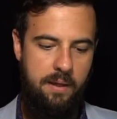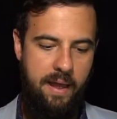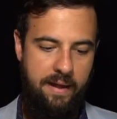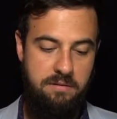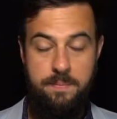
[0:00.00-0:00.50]

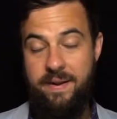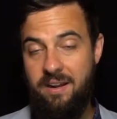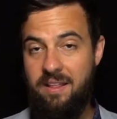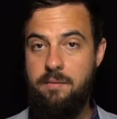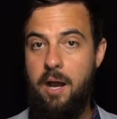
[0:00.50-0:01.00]
and depending
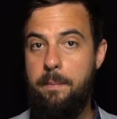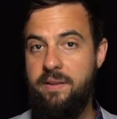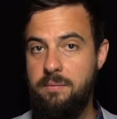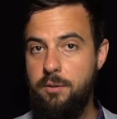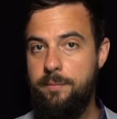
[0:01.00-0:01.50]
on how big
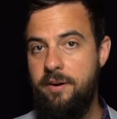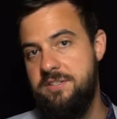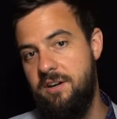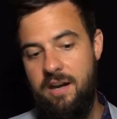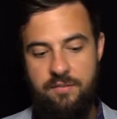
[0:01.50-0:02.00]
the blueberries
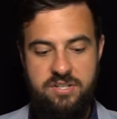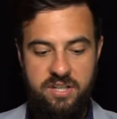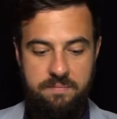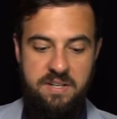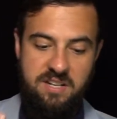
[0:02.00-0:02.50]
are,
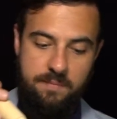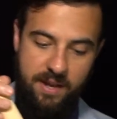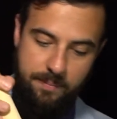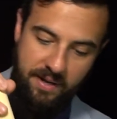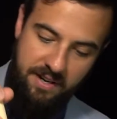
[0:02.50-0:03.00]
obviously it's going to
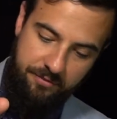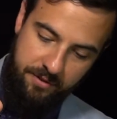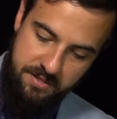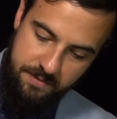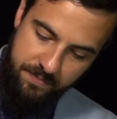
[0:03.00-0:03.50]
make a big
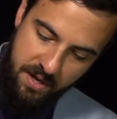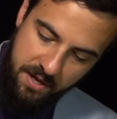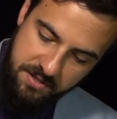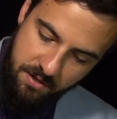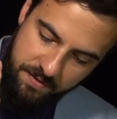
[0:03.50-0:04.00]
difference.
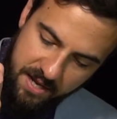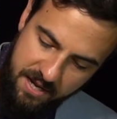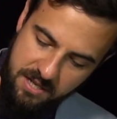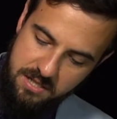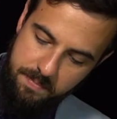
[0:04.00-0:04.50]
So
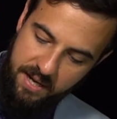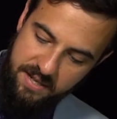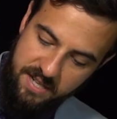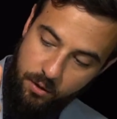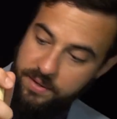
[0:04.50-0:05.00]
these,
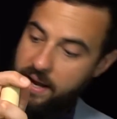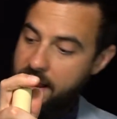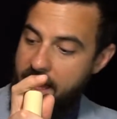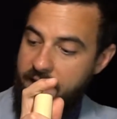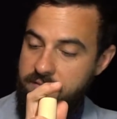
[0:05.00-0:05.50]
because I don't yet
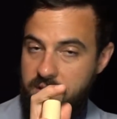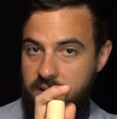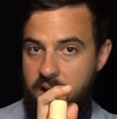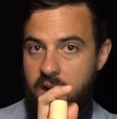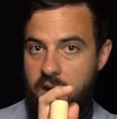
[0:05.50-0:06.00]
have
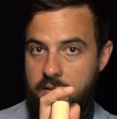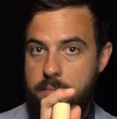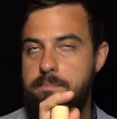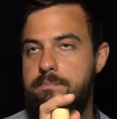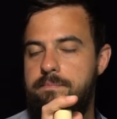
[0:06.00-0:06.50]

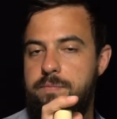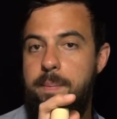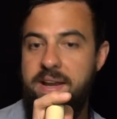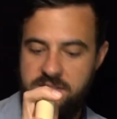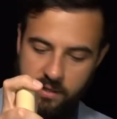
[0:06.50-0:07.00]
the
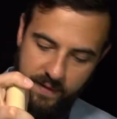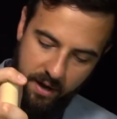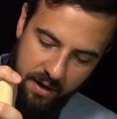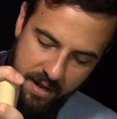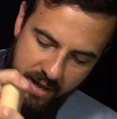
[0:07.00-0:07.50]
basil in
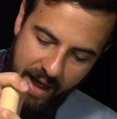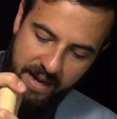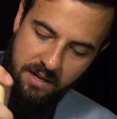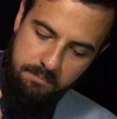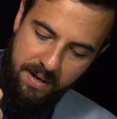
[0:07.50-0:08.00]
there, I
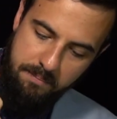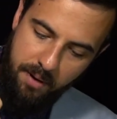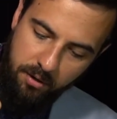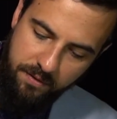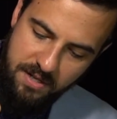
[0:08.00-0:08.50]
can
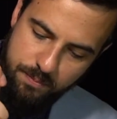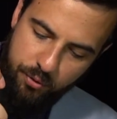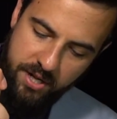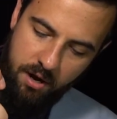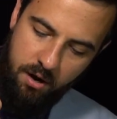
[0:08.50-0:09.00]
muddle these
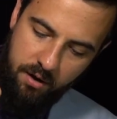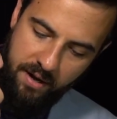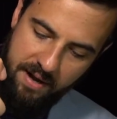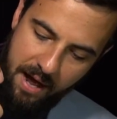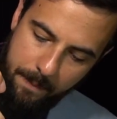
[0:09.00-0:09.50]
pretty hard
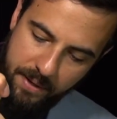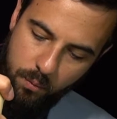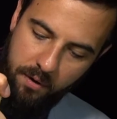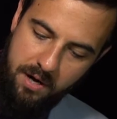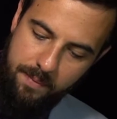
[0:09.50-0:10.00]
and not be
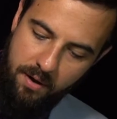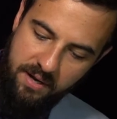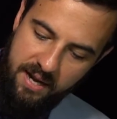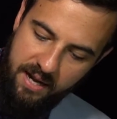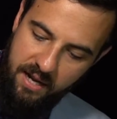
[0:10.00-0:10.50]
worried
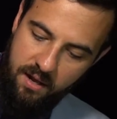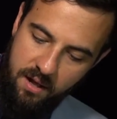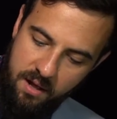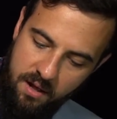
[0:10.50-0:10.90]
about getting